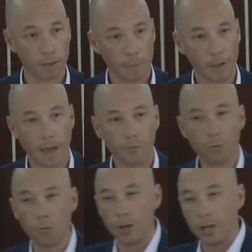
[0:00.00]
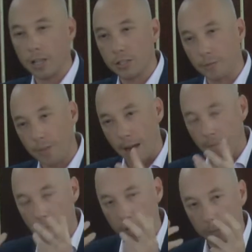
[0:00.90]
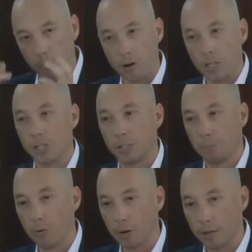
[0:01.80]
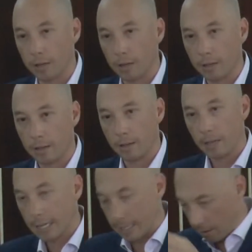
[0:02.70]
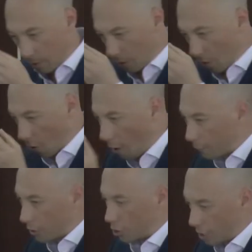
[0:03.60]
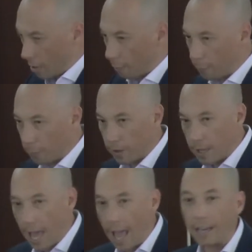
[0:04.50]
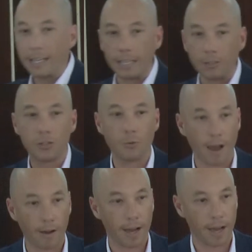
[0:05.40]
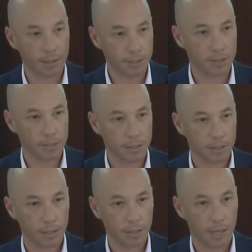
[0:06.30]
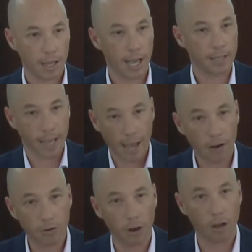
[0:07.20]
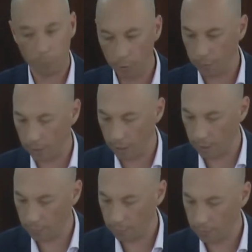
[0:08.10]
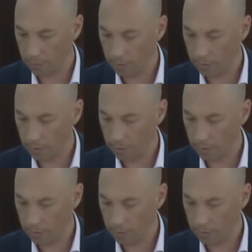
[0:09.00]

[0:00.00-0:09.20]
but have the words of that most precious book gone off the shelf and into our hearts as our guidebook for life.